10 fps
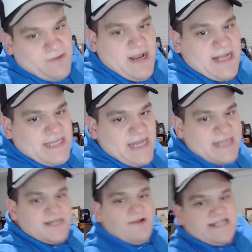Red
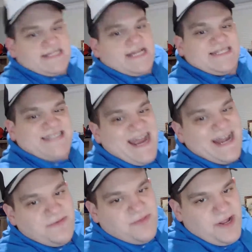Sox and White Sox
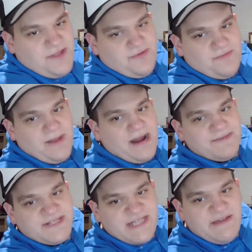tied at 3,
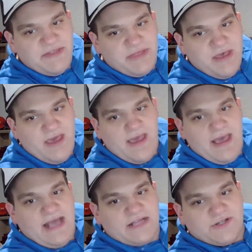bottom of the 7th.
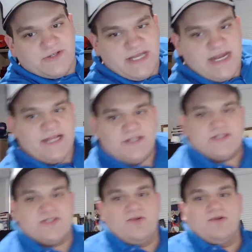Astros and
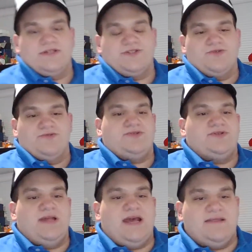Angels scoreless through
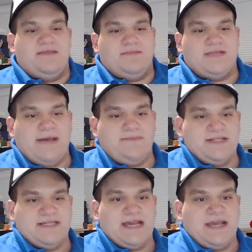top
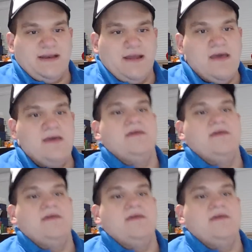of the 2nd.